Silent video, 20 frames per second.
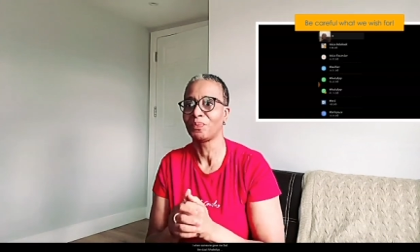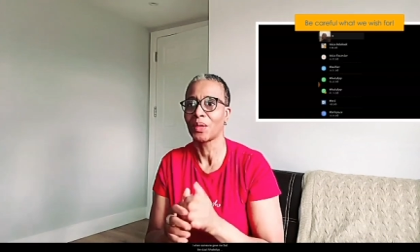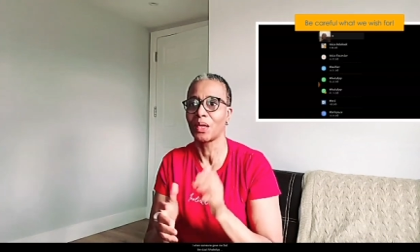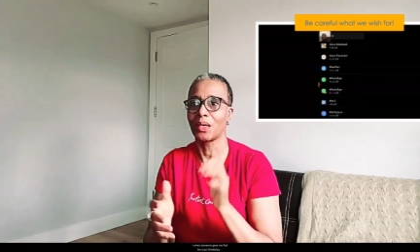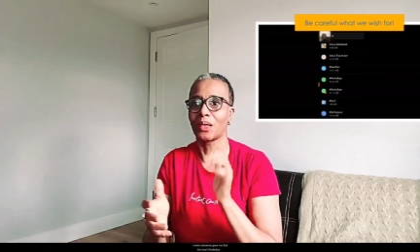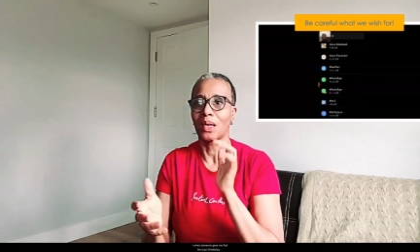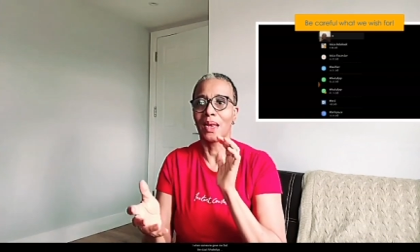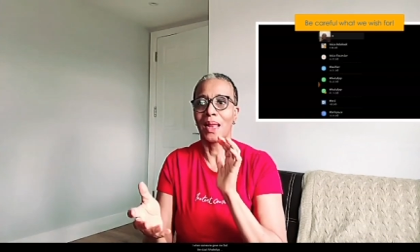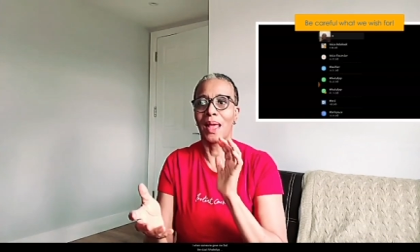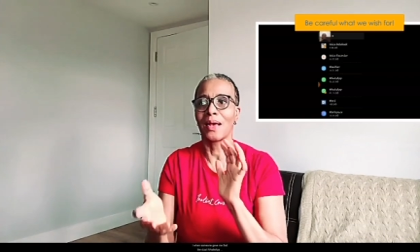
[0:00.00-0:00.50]

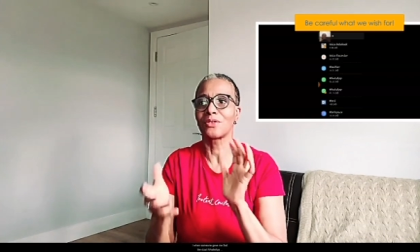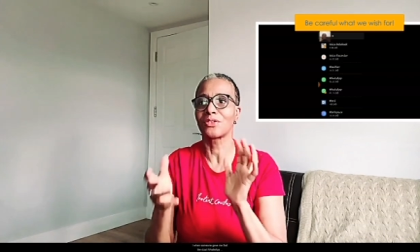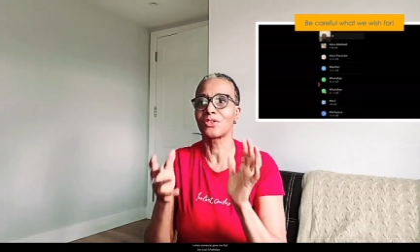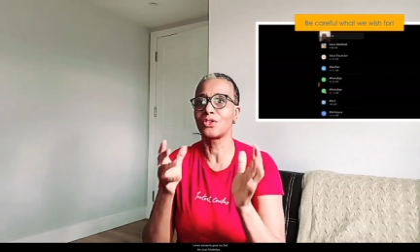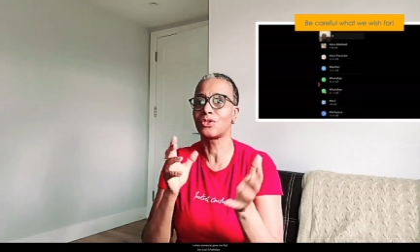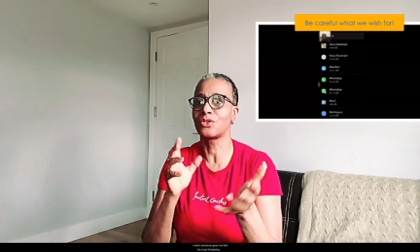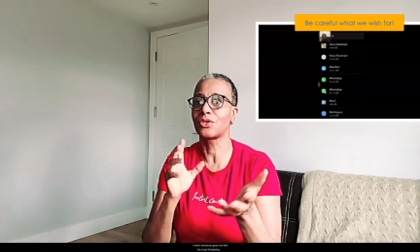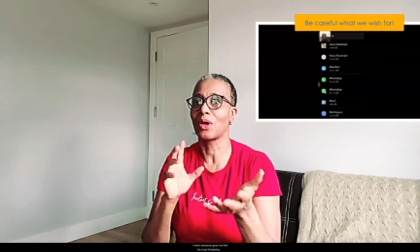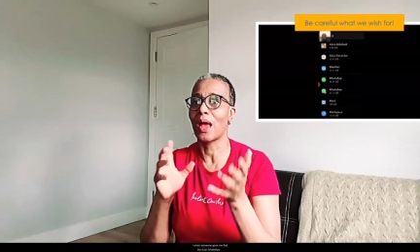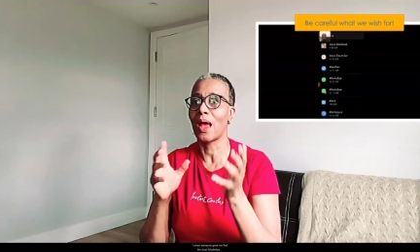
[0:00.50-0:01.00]
It allows
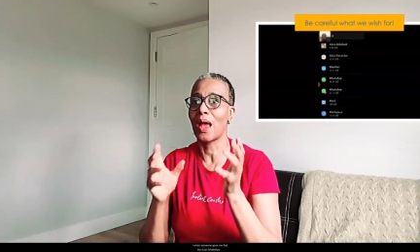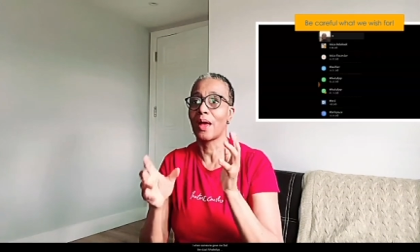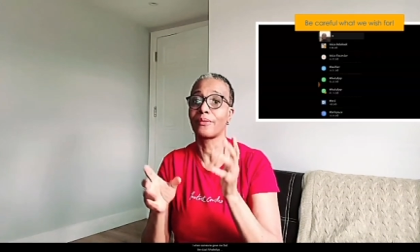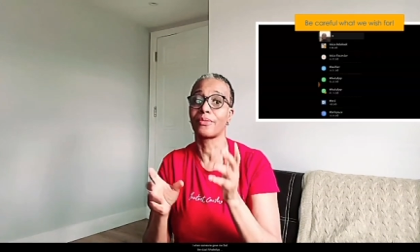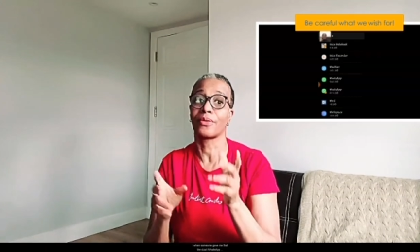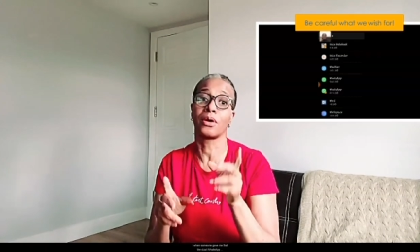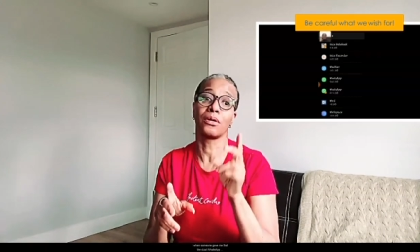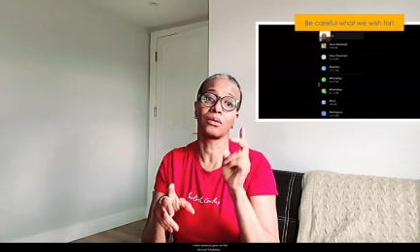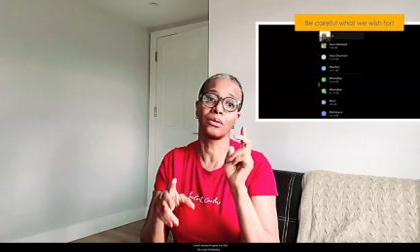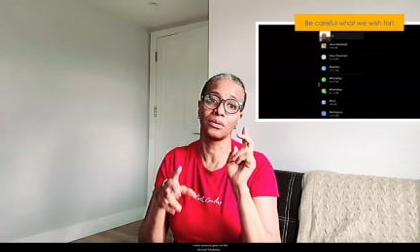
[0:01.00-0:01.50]
you to have
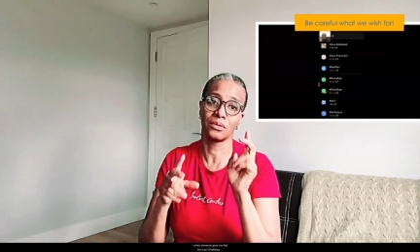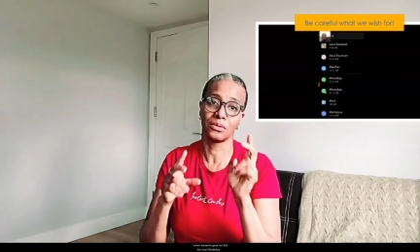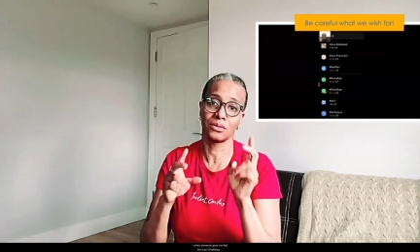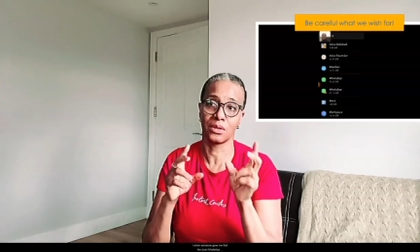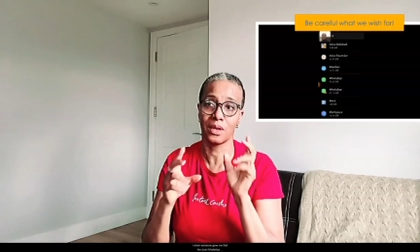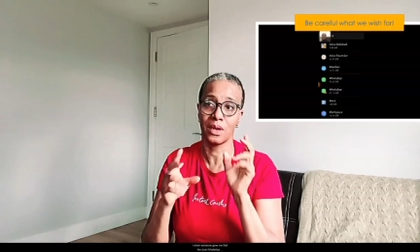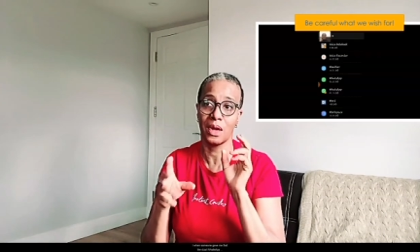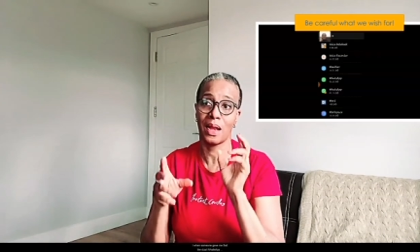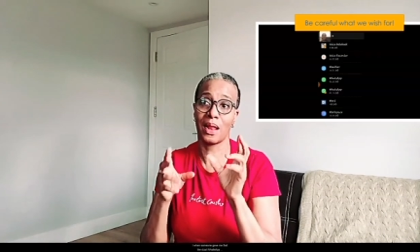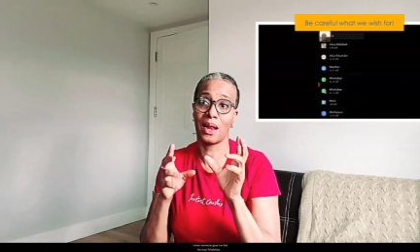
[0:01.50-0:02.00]
oh
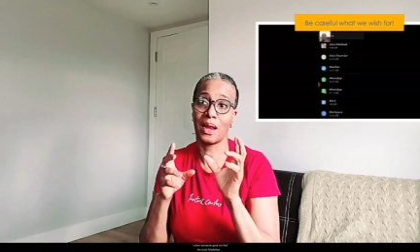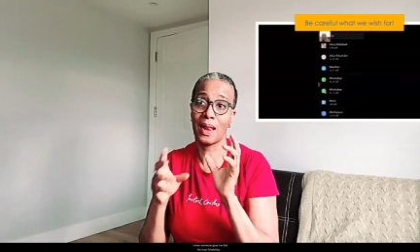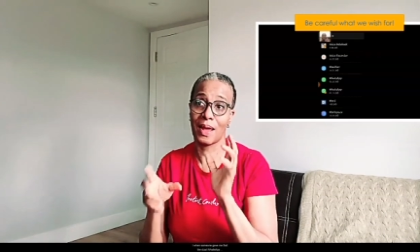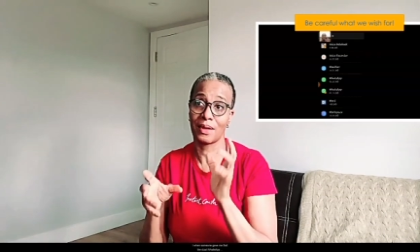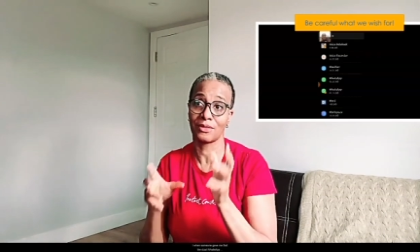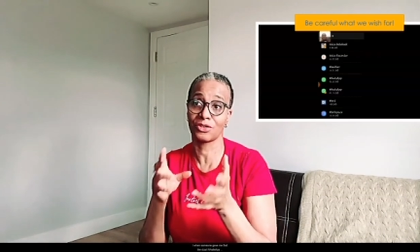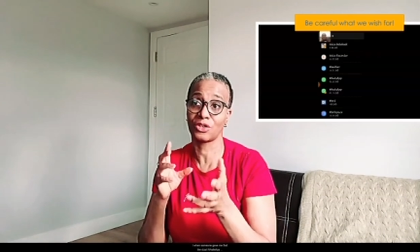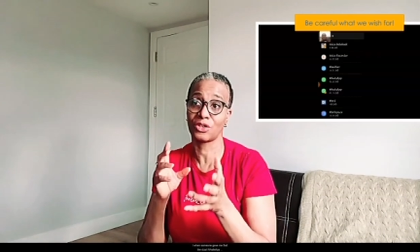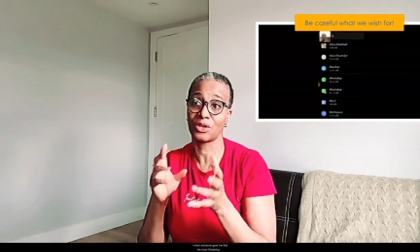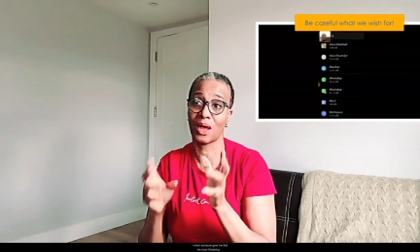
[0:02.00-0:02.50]
it
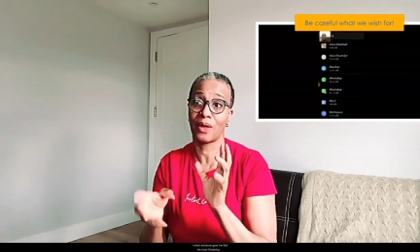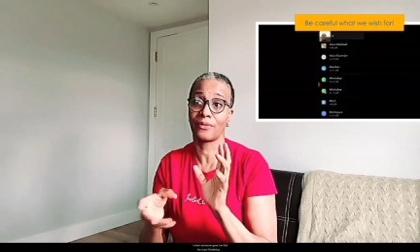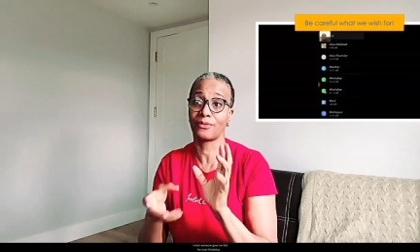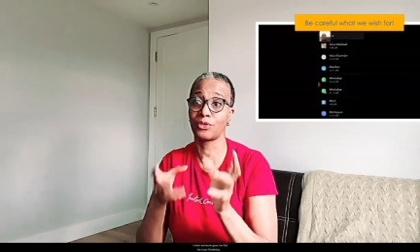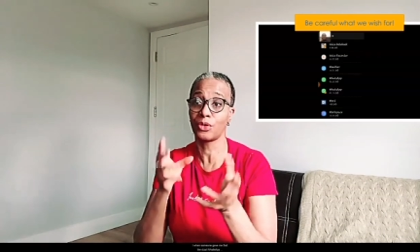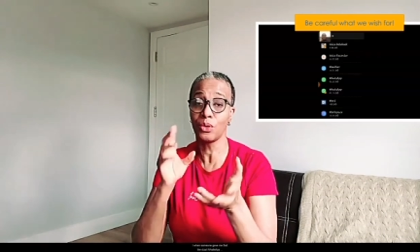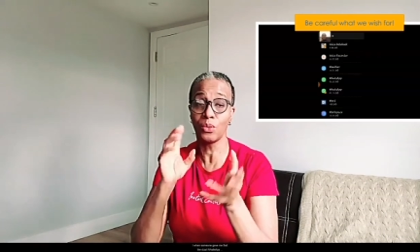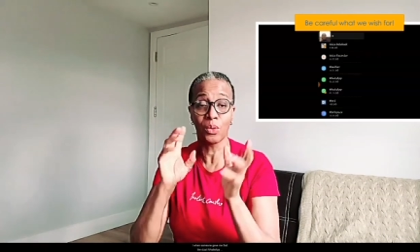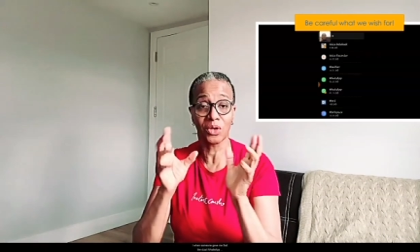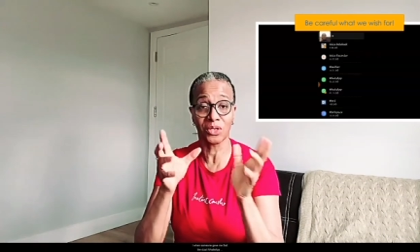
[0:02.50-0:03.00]
allows you to have
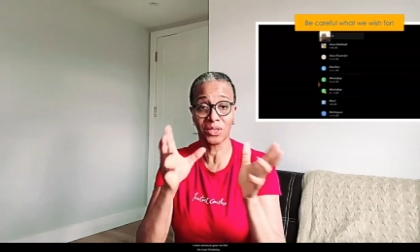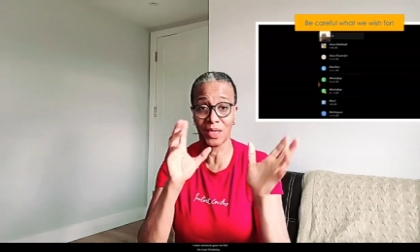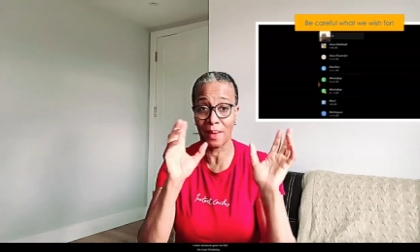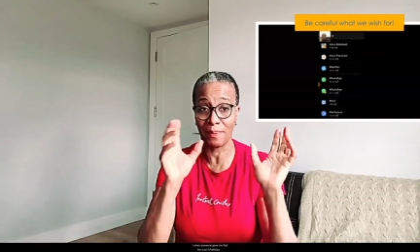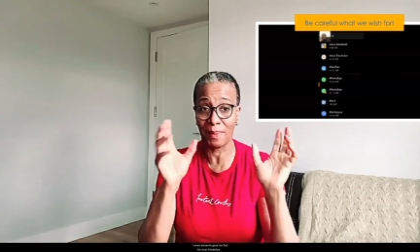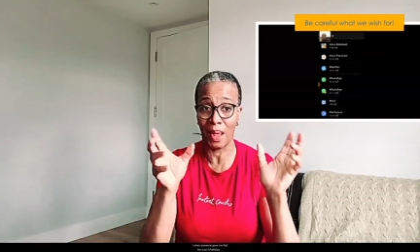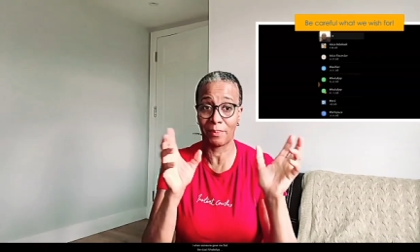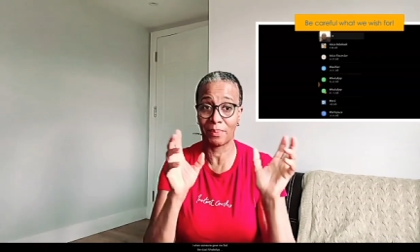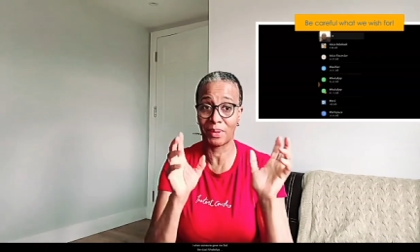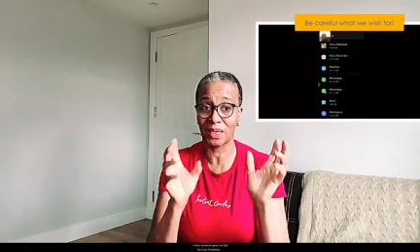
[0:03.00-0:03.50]
two WhatsApp
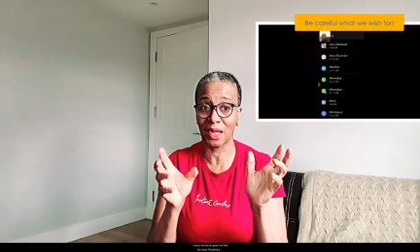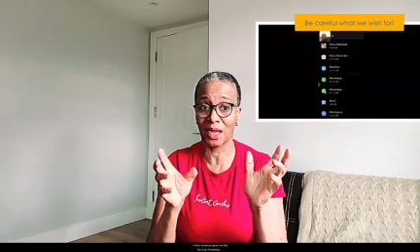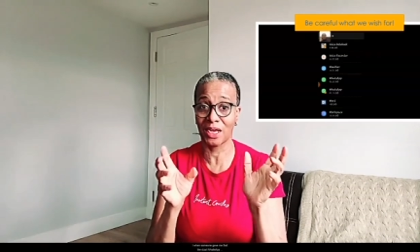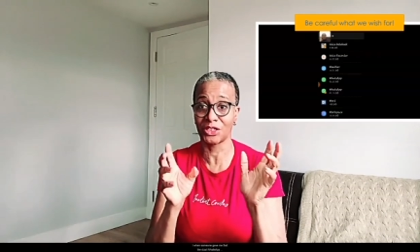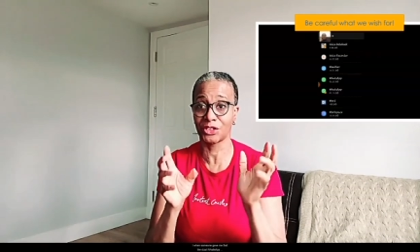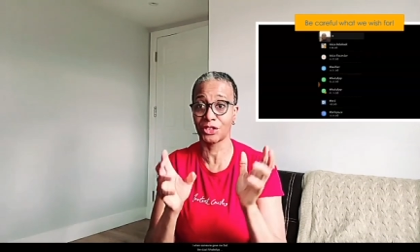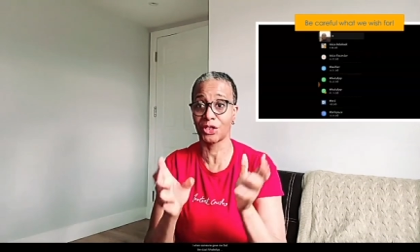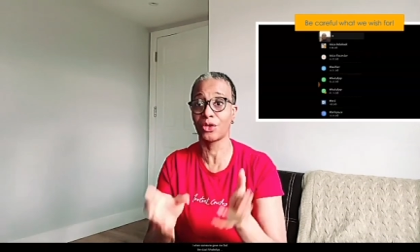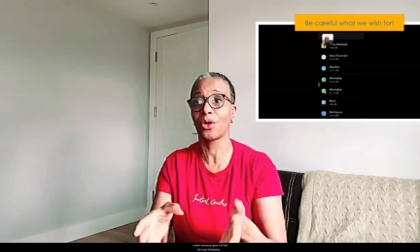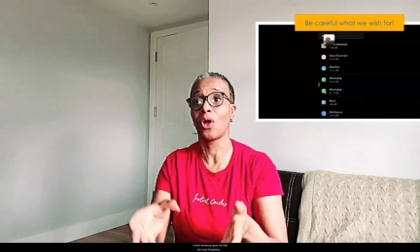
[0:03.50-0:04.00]

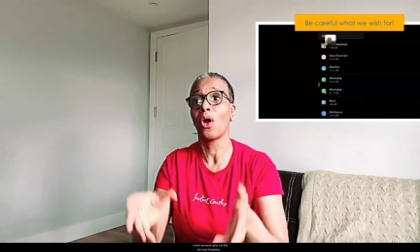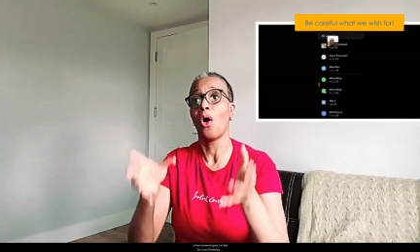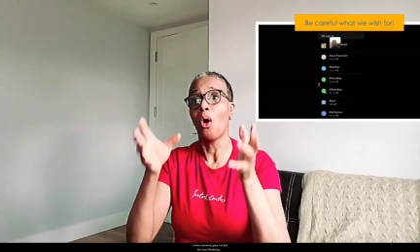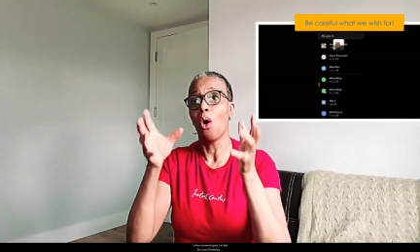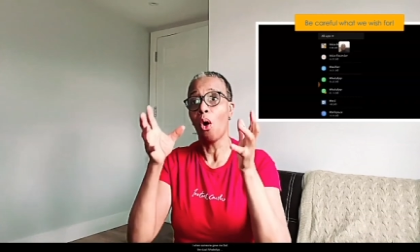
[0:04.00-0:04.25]
applications